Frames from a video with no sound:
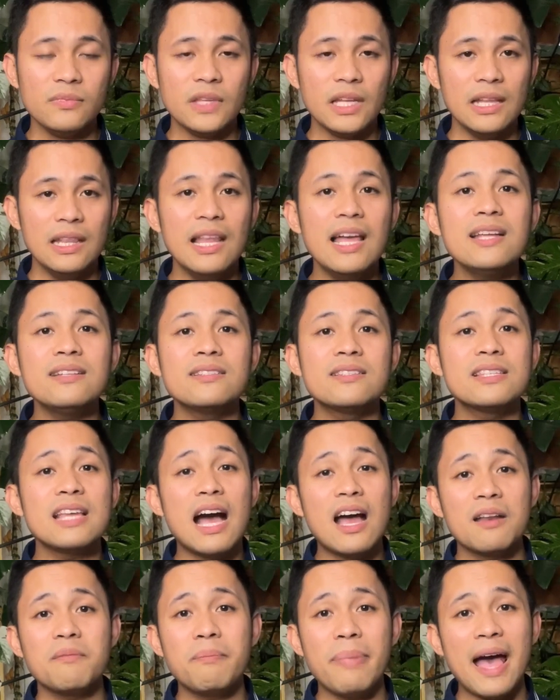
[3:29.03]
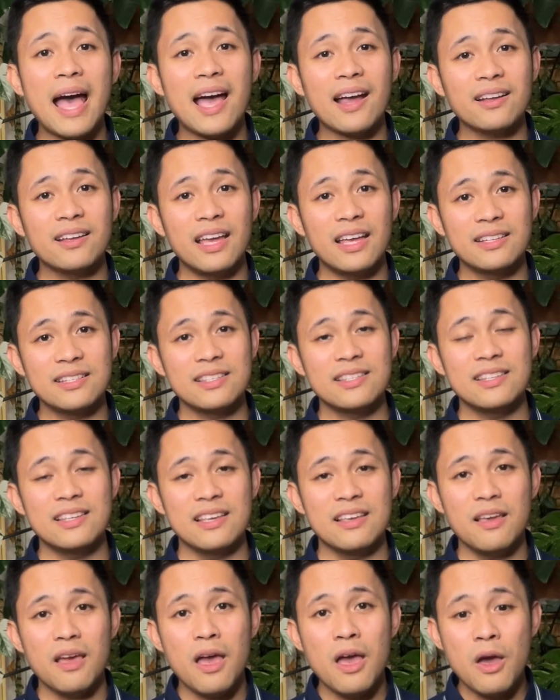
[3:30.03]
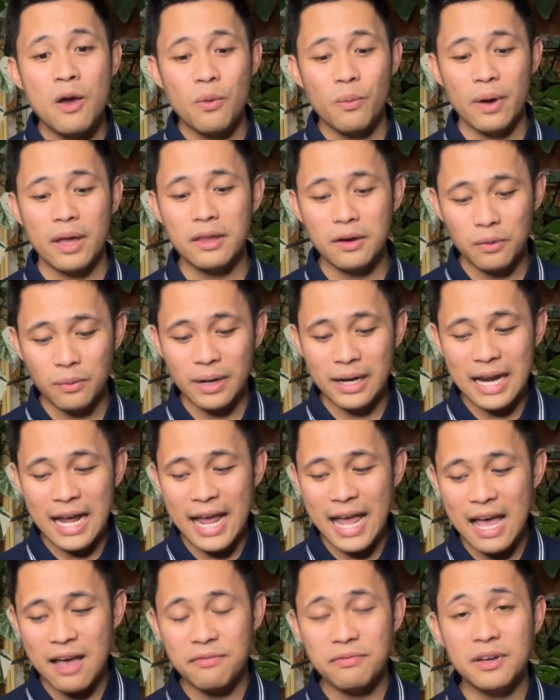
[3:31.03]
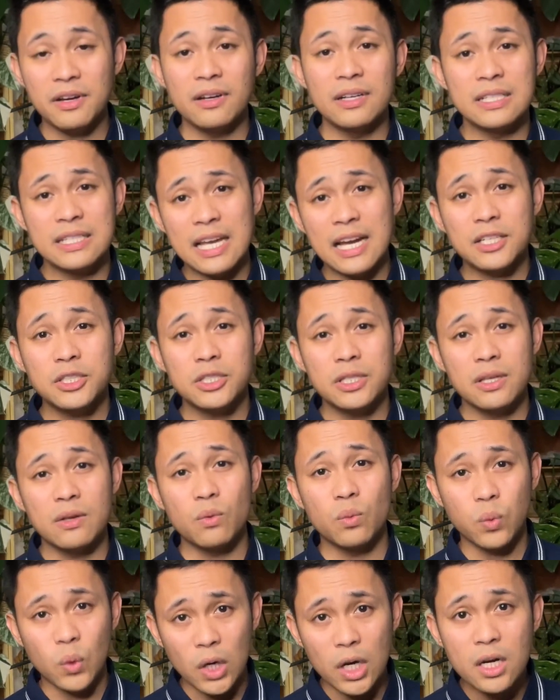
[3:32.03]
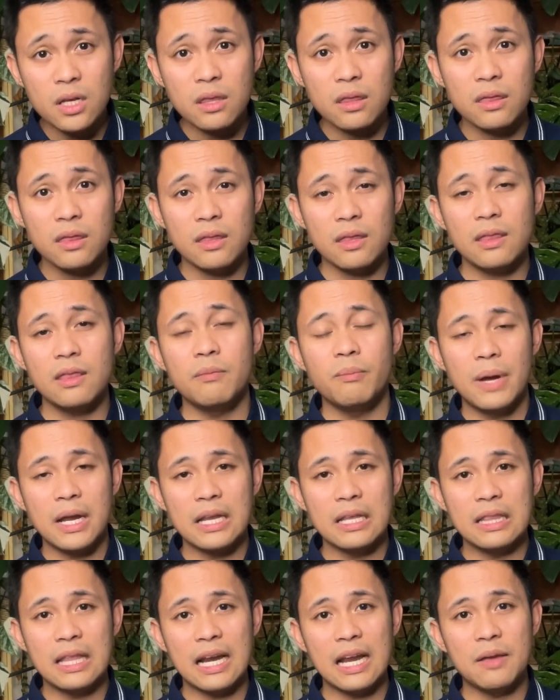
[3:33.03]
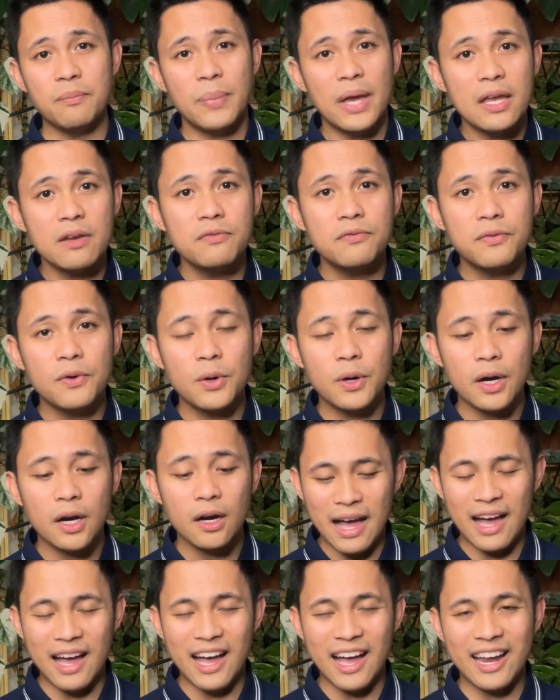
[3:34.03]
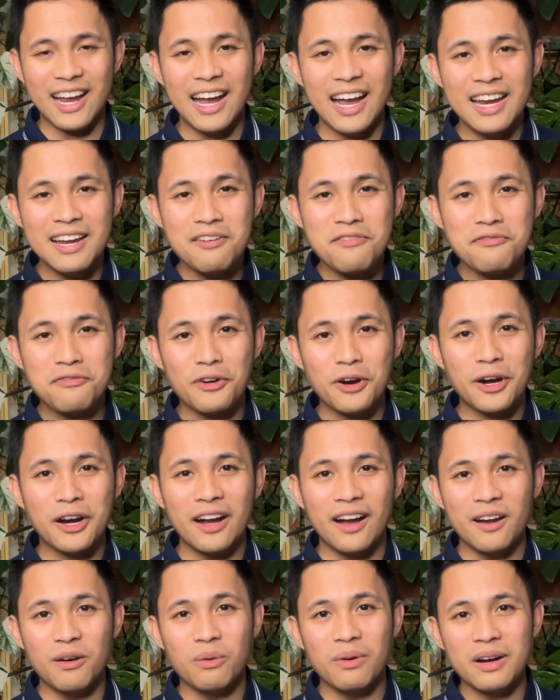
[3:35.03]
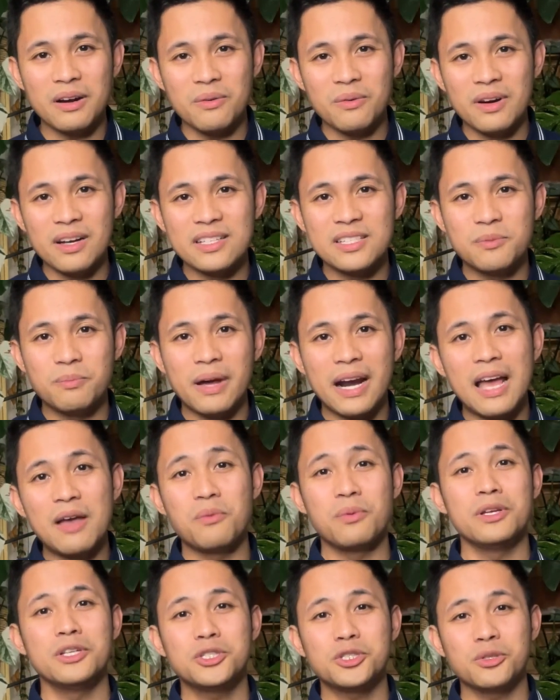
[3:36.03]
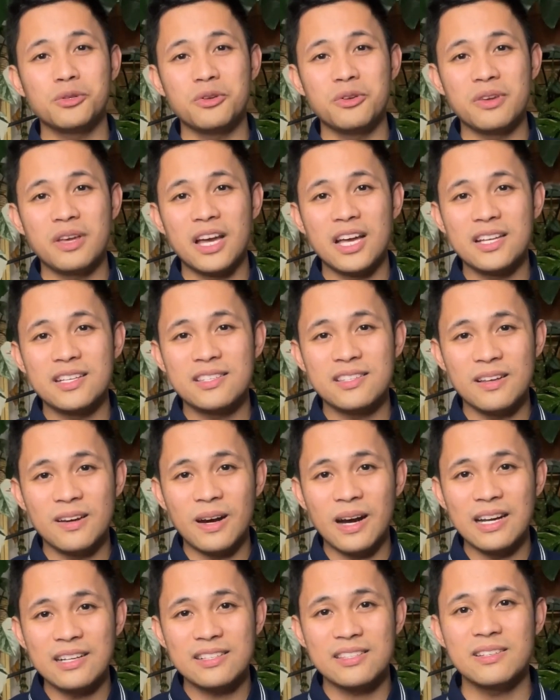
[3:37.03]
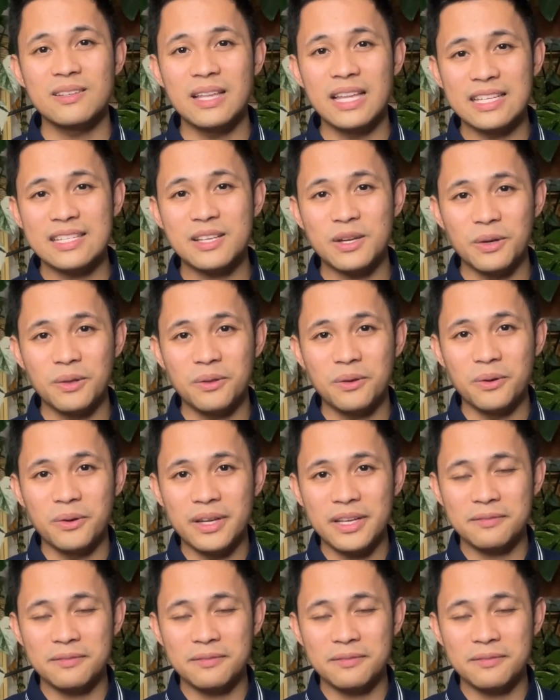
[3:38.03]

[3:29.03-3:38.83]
let's unpack and see whether what I have here is actually worth the money that I paid for. I kind of forgot what it was, but I will show you guys. All right, so let's go through it.